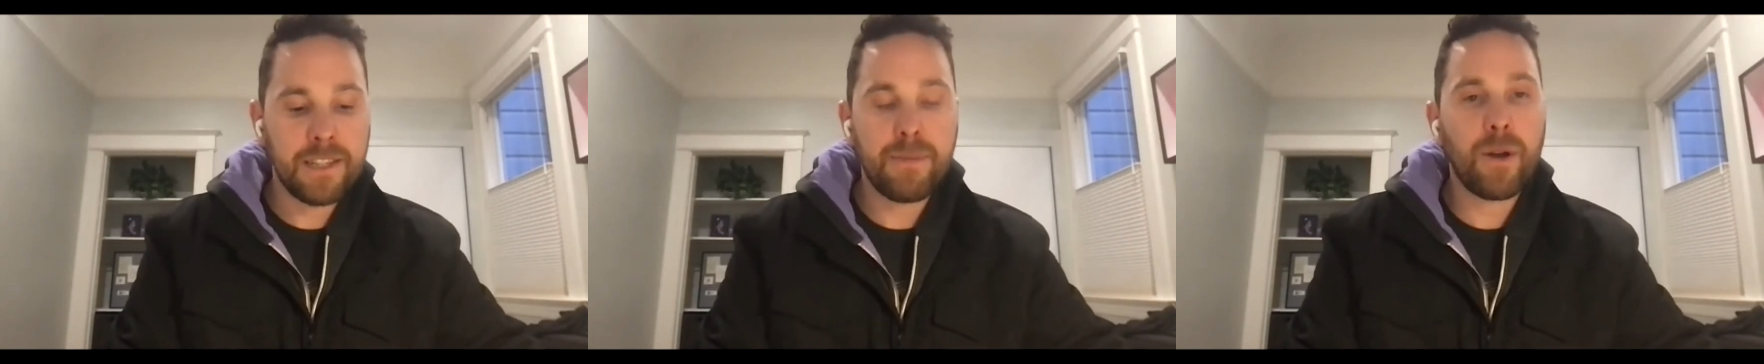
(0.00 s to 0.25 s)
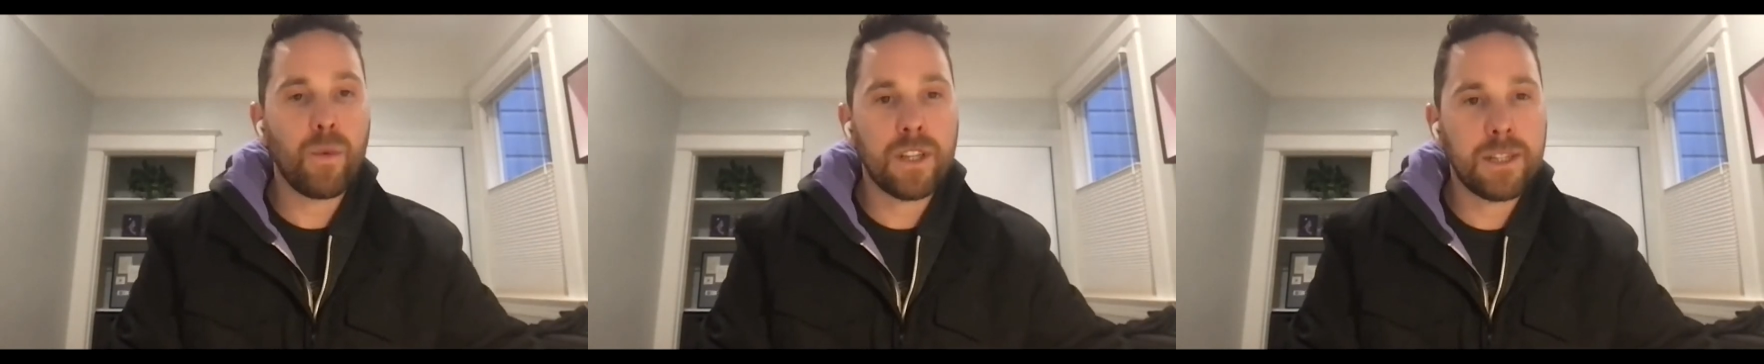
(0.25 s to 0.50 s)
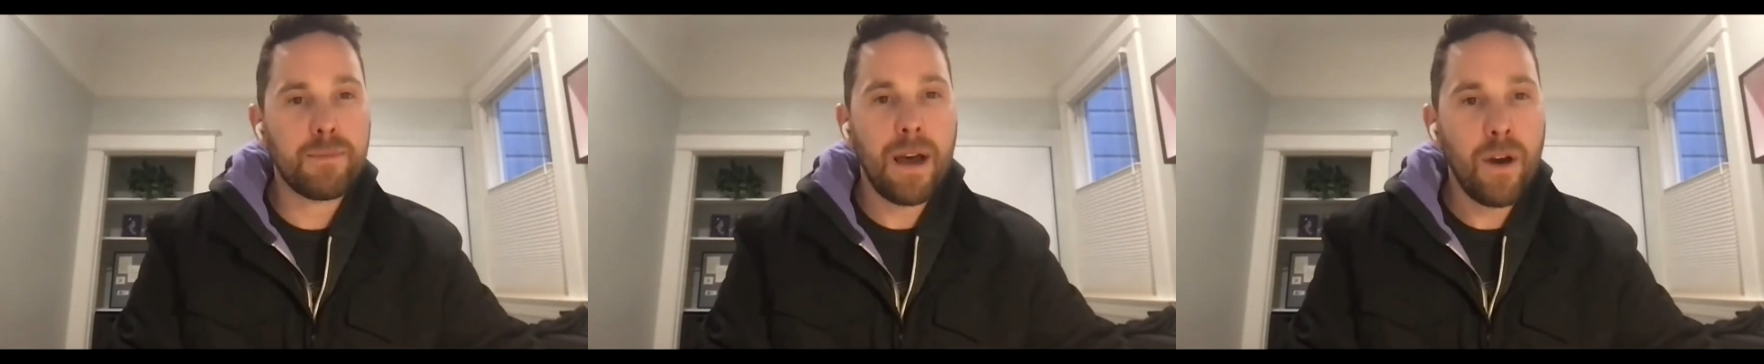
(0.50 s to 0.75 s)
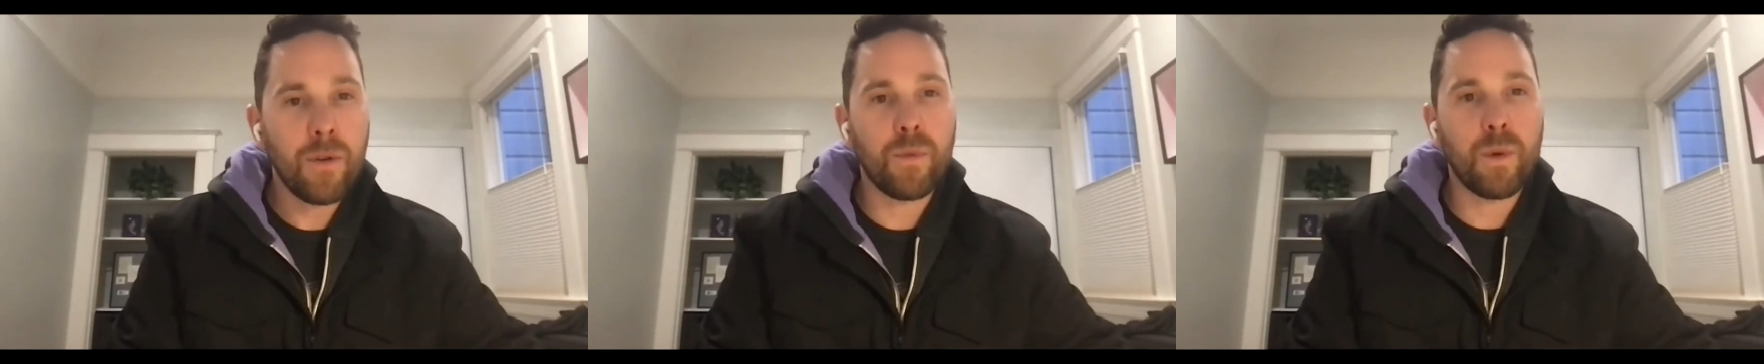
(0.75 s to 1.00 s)
because it's about
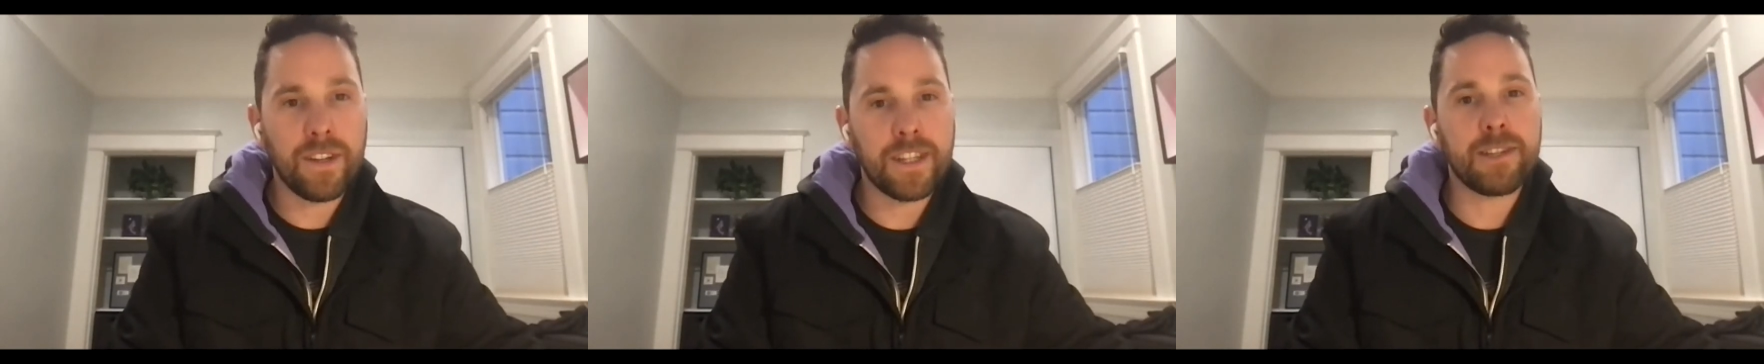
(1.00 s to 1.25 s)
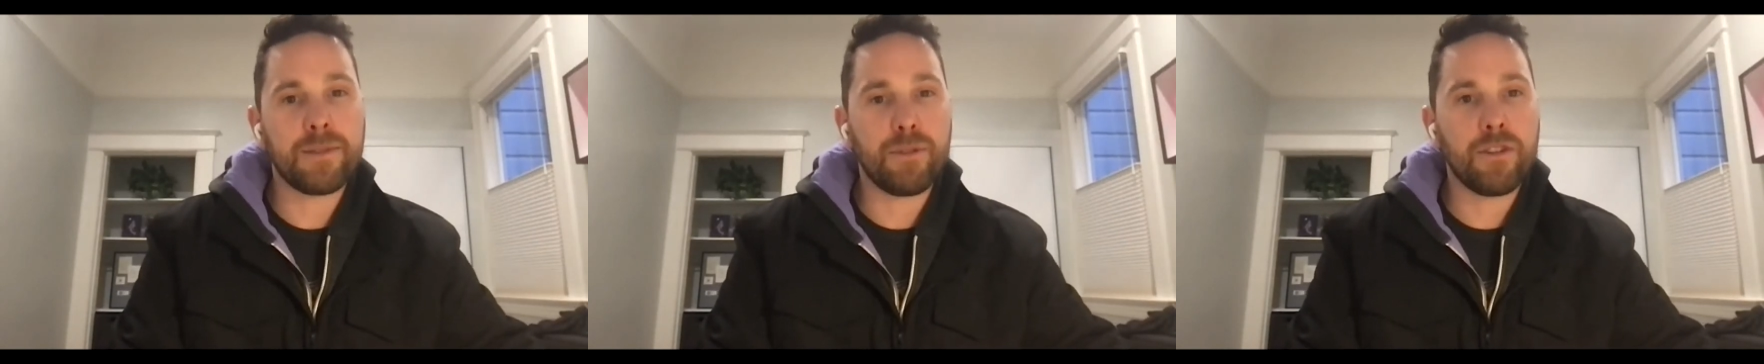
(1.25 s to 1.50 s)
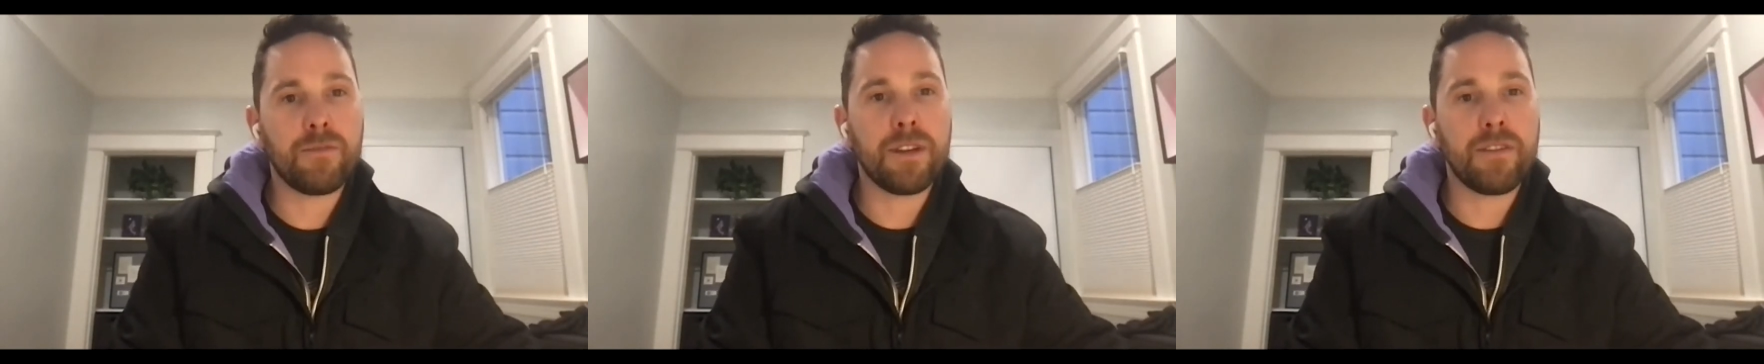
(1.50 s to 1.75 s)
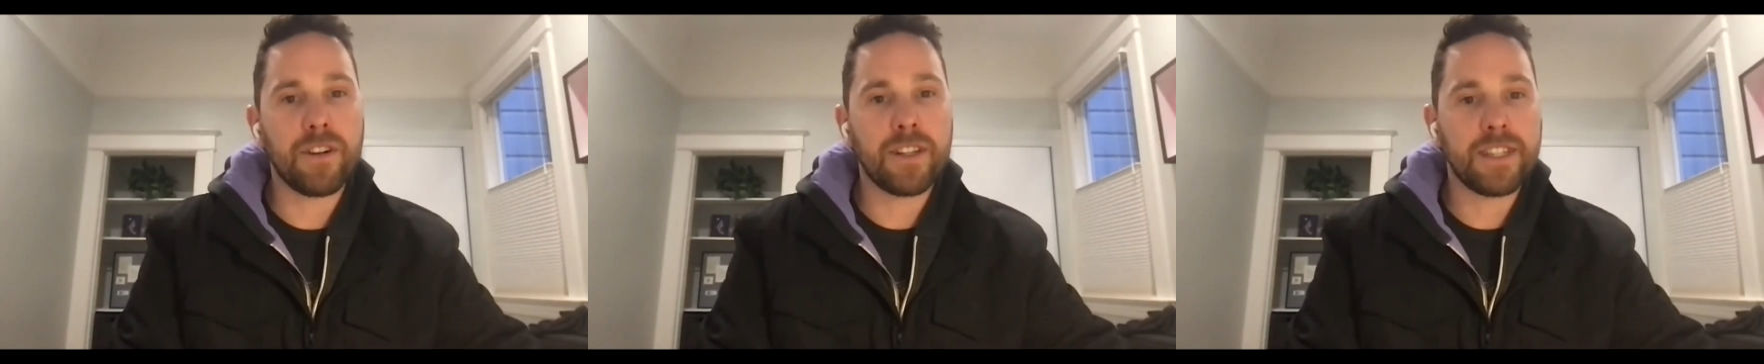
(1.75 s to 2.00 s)
it's about wellness
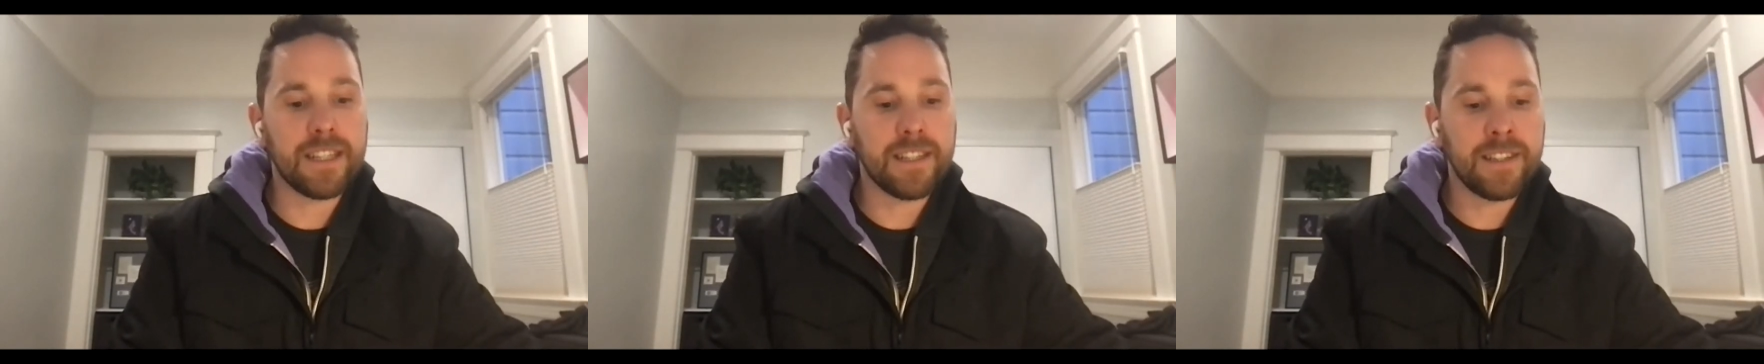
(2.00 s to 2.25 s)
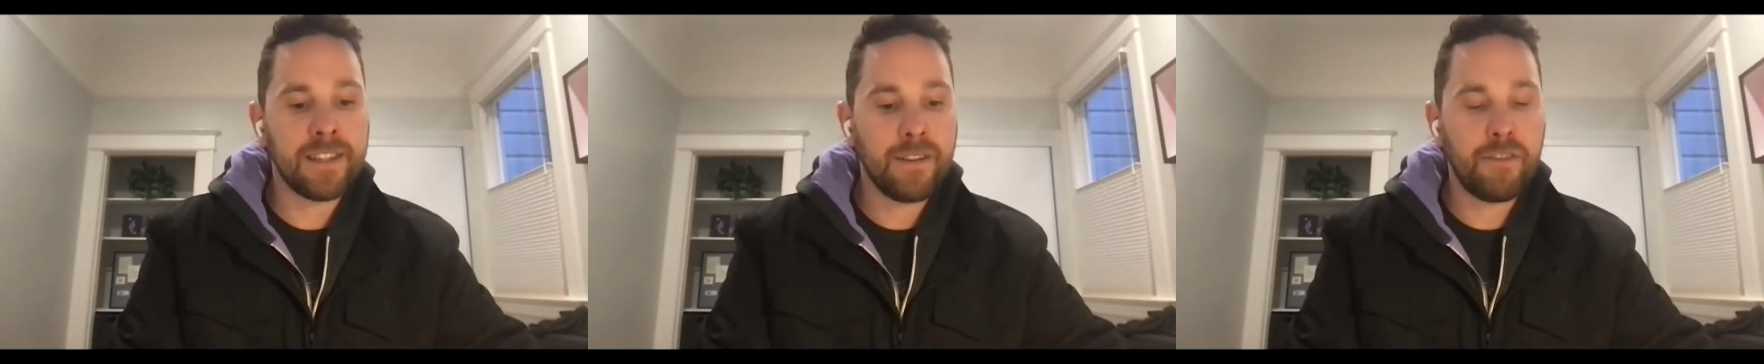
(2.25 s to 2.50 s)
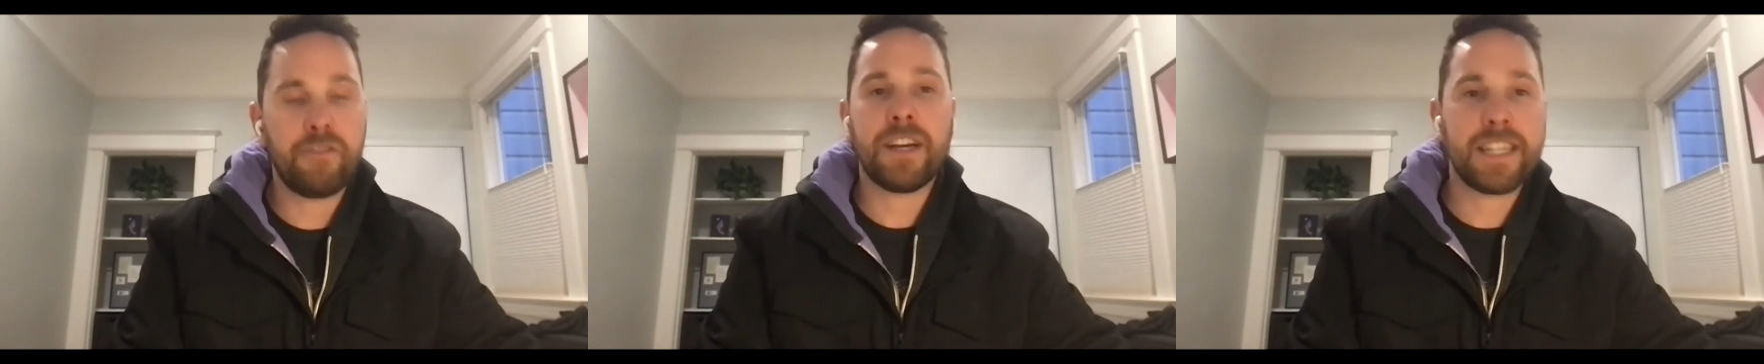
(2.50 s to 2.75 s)
improvement versus